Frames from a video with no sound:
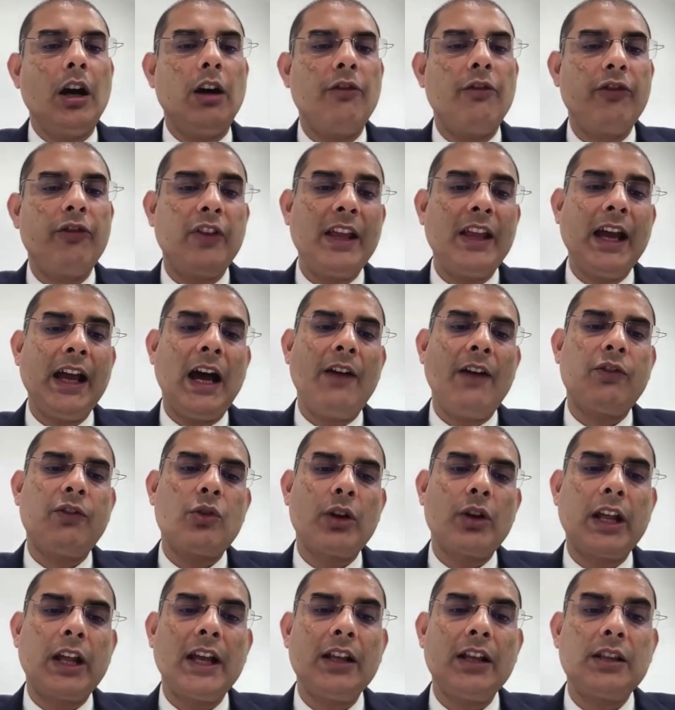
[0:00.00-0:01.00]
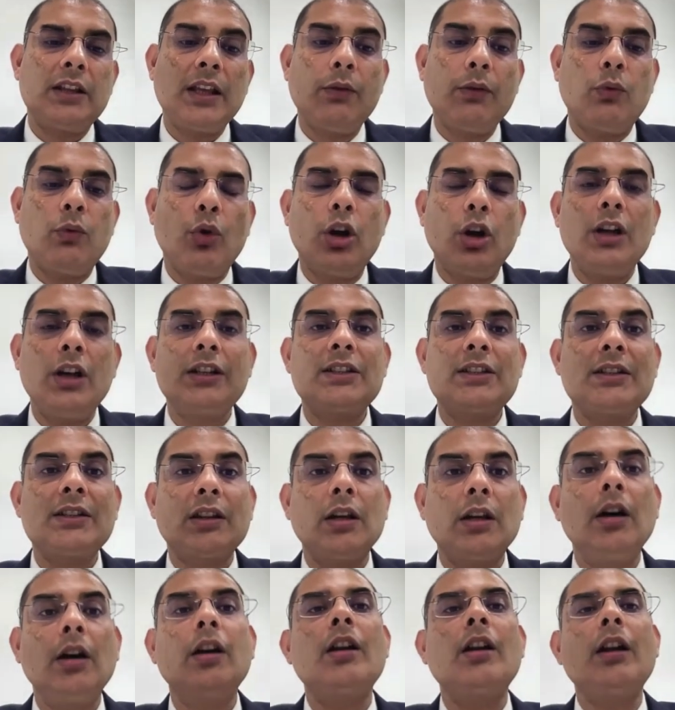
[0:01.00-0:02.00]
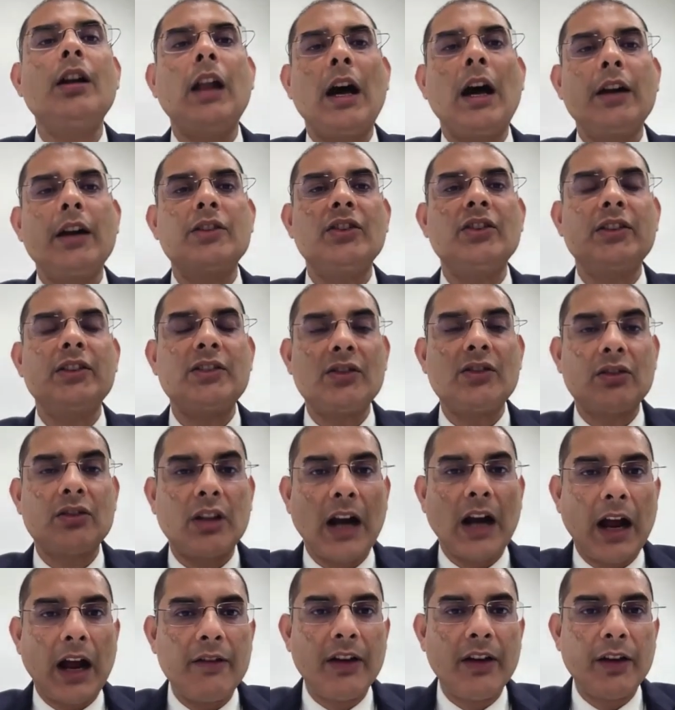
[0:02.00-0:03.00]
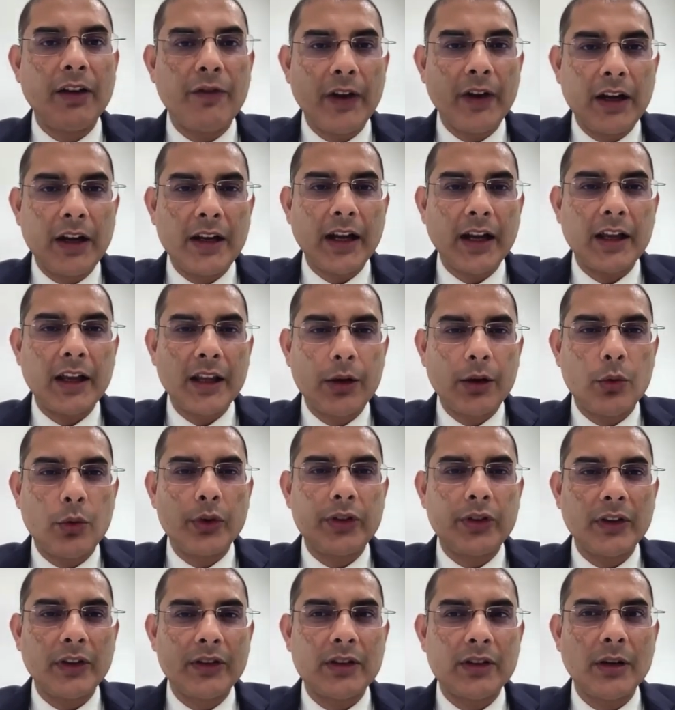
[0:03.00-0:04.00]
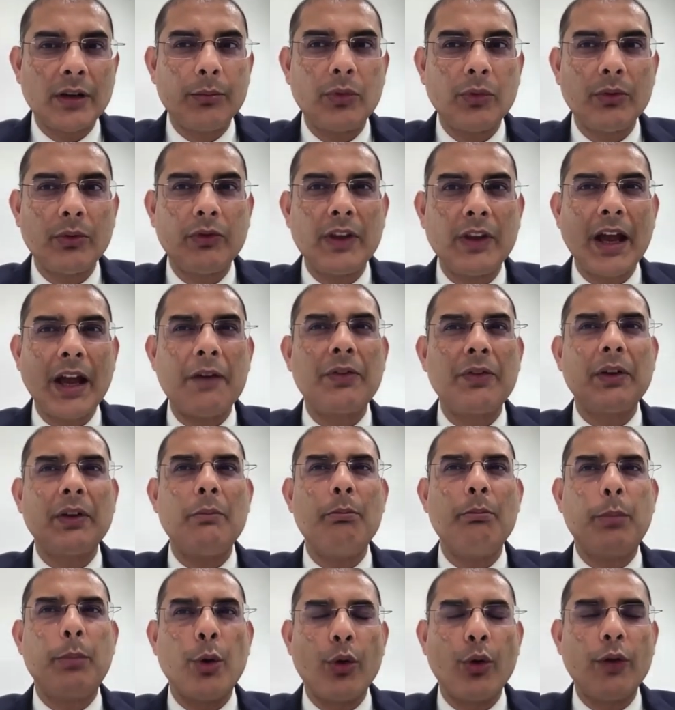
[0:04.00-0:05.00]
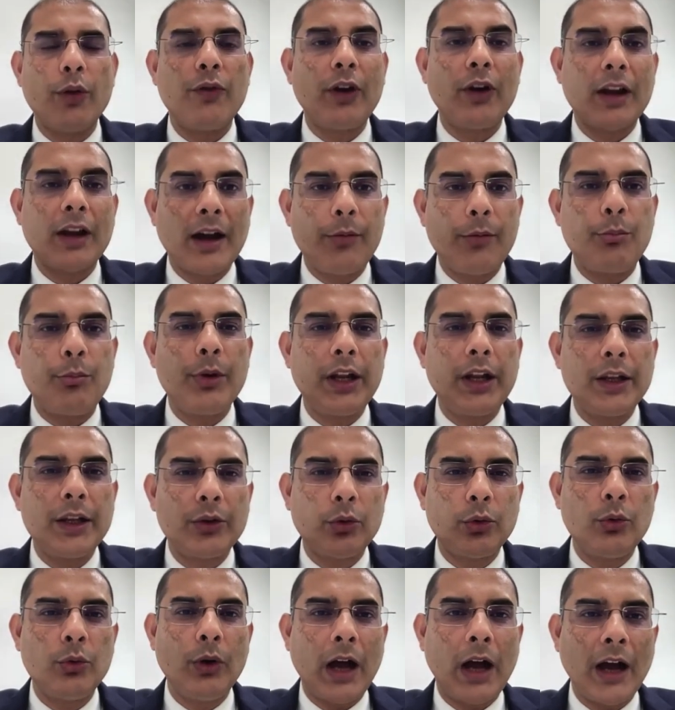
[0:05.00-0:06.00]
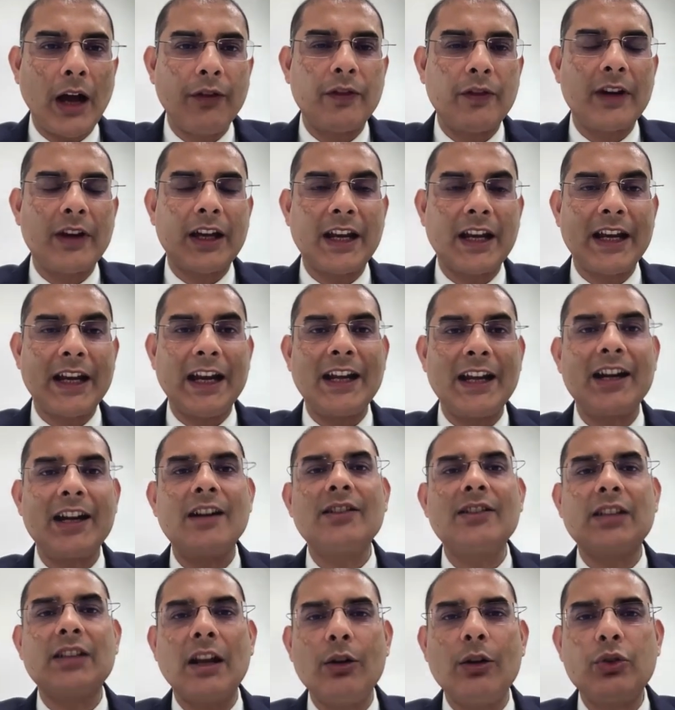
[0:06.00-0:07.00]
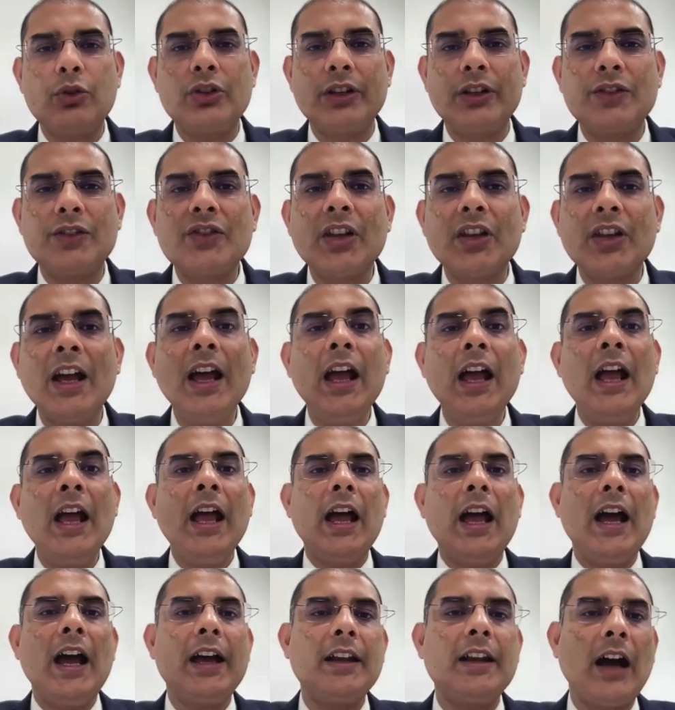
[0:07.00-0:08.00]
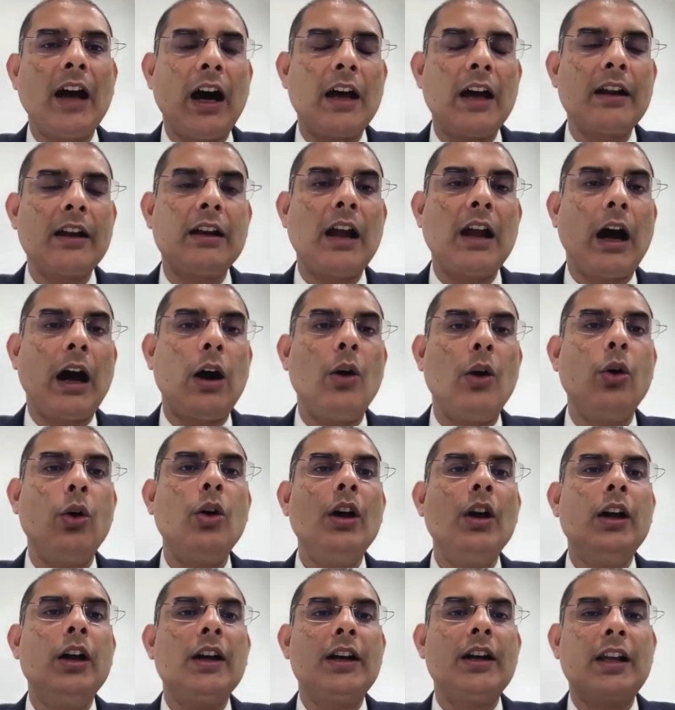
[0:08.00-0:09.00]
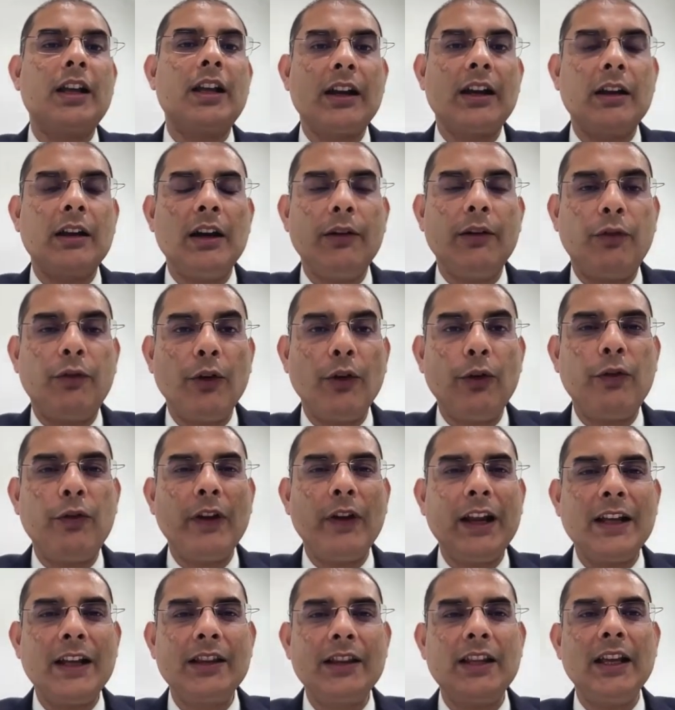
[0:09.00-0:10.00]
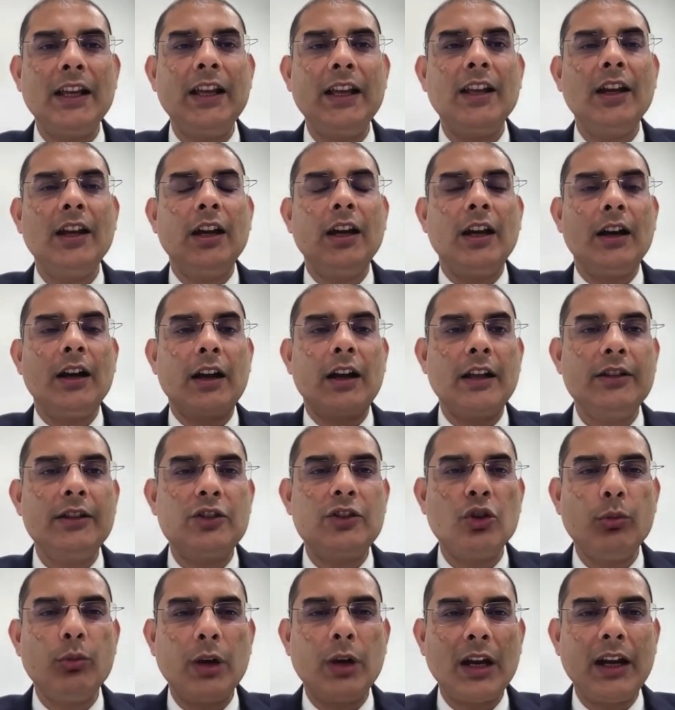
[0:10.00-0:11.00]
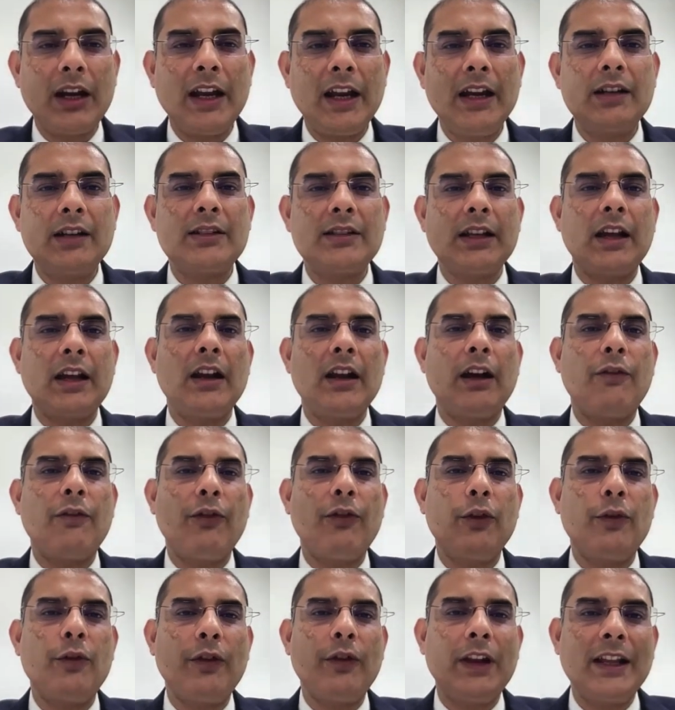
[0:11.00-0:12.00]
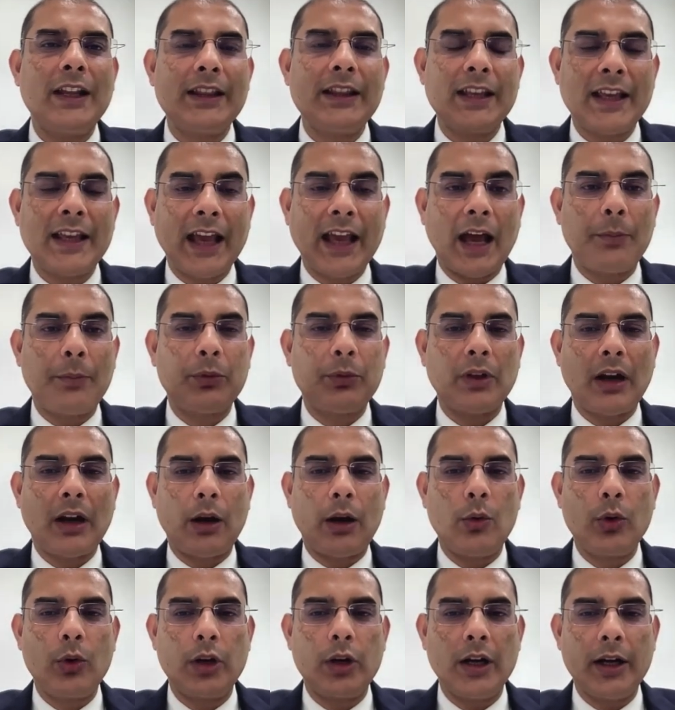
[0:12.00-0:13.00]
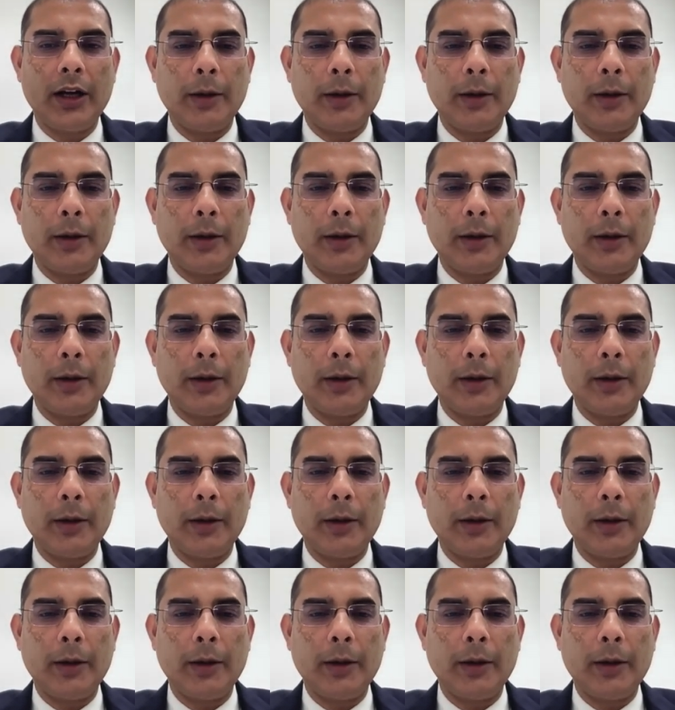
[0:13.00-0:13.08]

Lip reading: We have today the world's third largest thriving fintech ecosystems. We have some beautiful companies who have created solutions and are now fulfilling the consumer needs and are fulfilling the gaps around